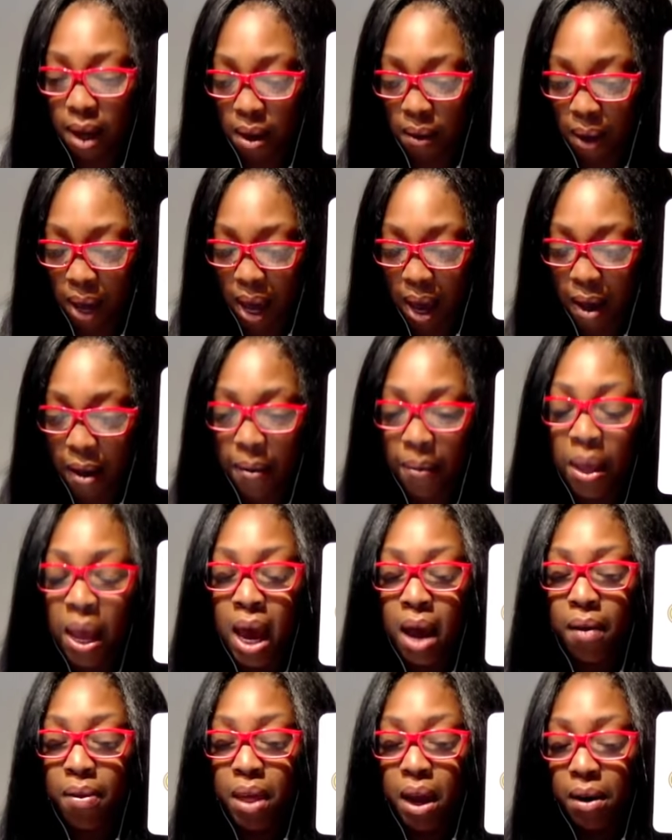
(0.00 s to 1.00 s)
Okay,
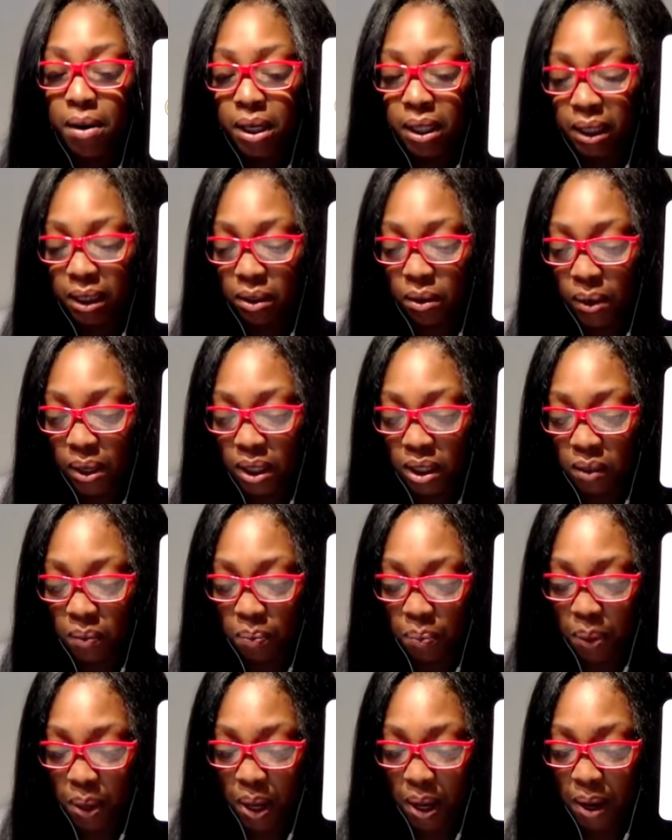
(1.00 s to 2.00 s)
there is going to
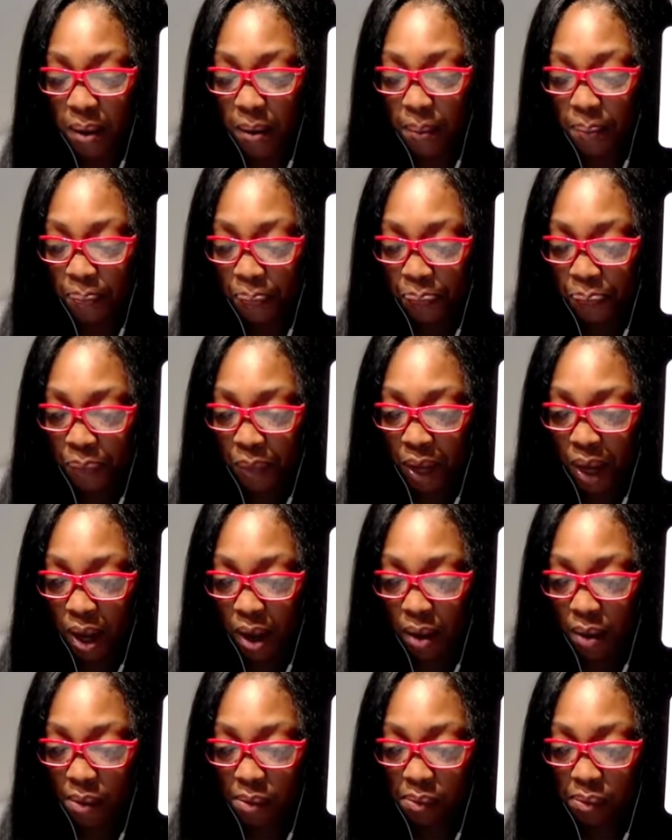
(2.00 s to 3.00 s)
be
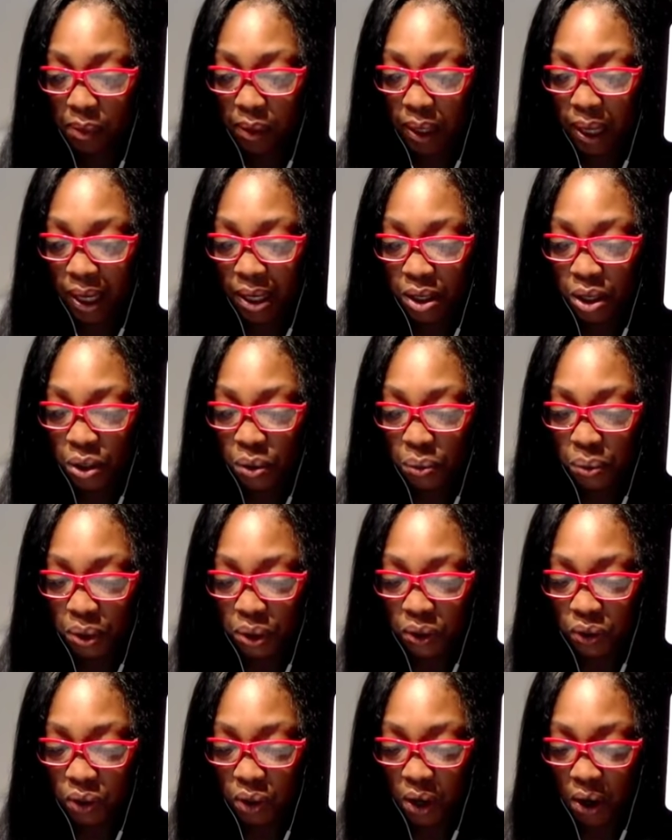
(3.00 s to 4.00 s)
a new
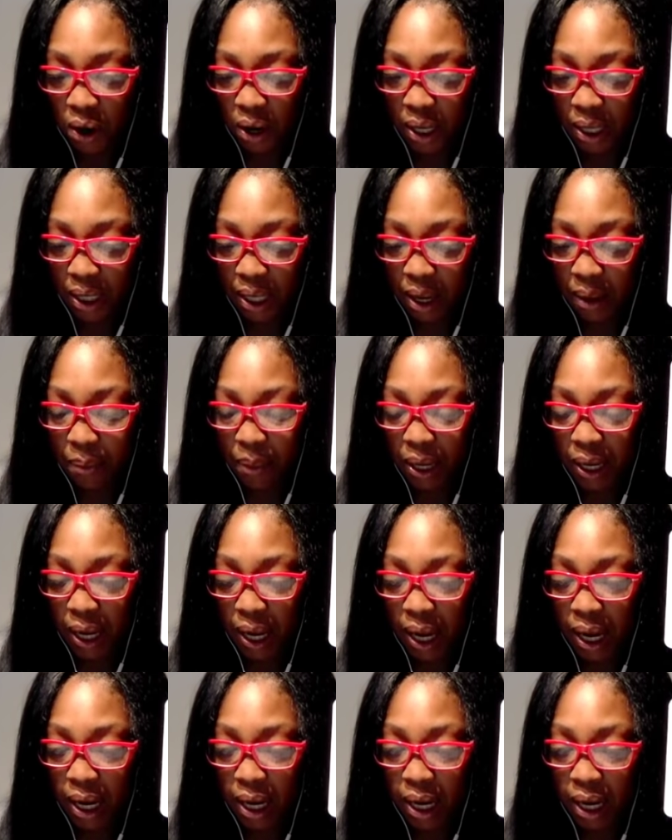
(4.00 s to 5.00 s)
start coming
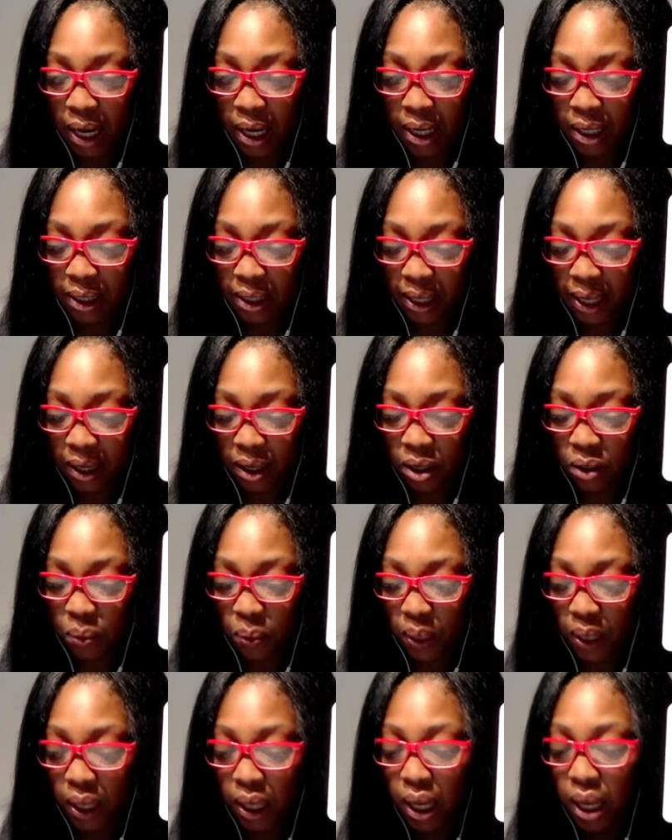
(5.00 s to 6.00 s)
in the second
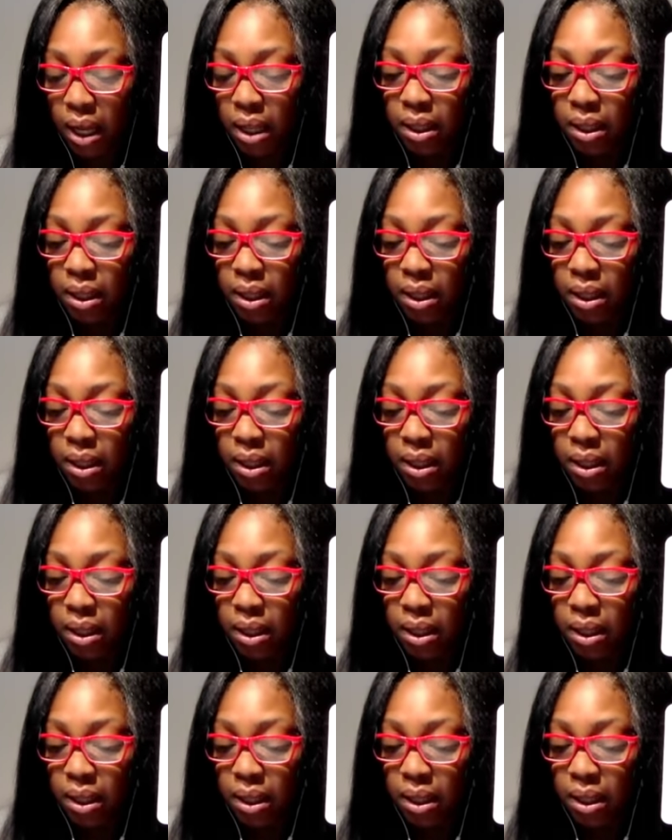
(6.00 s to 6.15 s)
week.